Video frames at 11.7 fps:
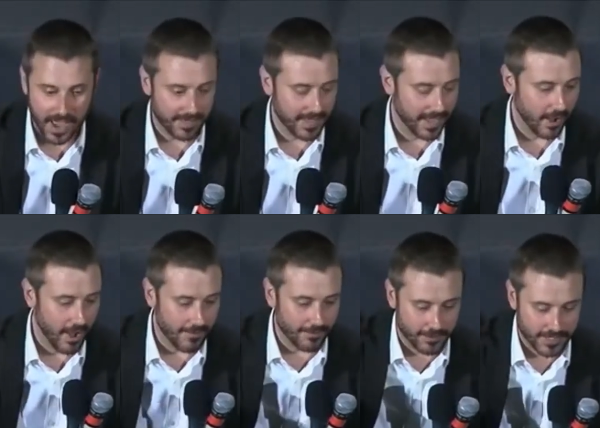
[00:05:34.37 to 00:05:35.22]
and they
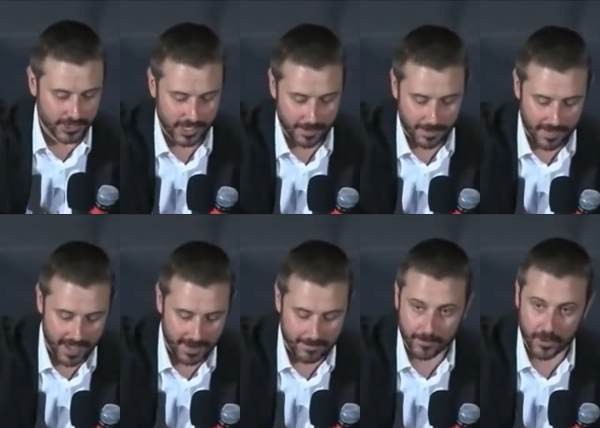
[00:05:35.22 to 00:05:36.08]
offload these sheep and
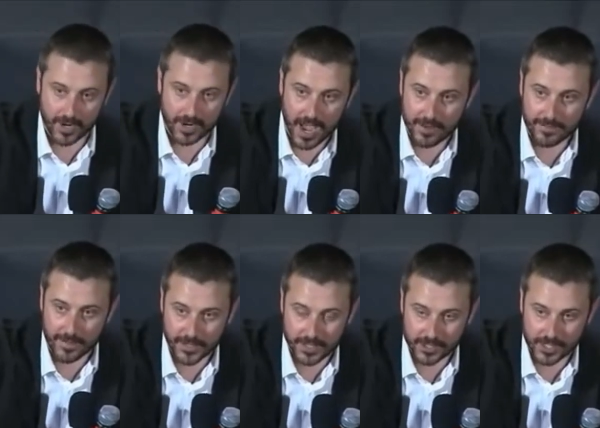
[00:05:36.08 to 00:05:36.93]
they put a knife
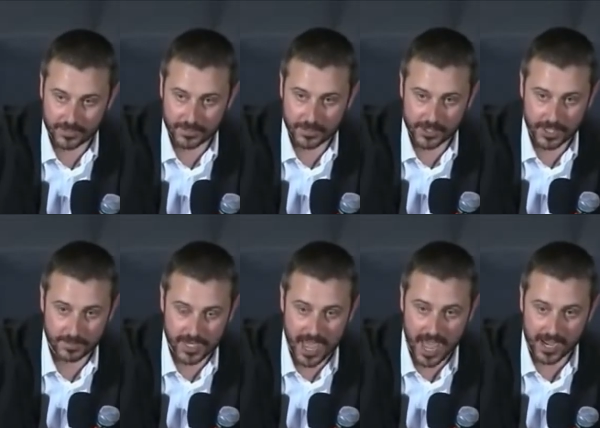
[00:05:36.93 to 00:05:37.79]
up to the sheep,
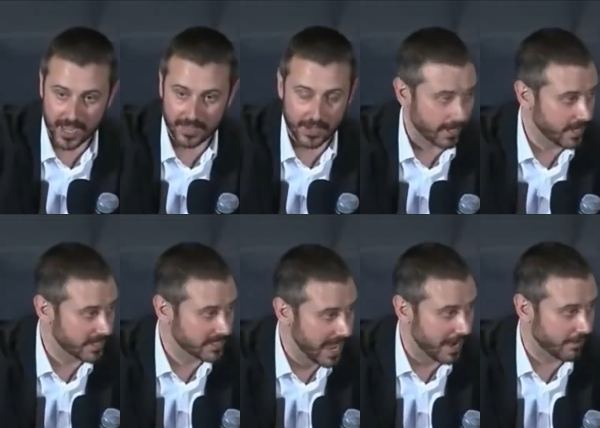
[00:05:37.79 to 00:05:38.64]
sheep's neck and they're going
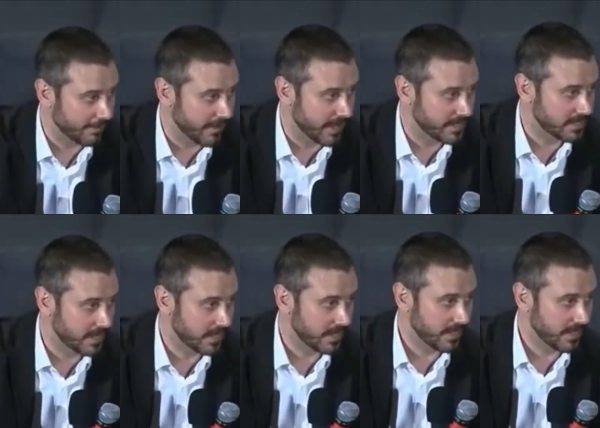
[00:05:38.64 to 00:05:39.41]
to sacrifice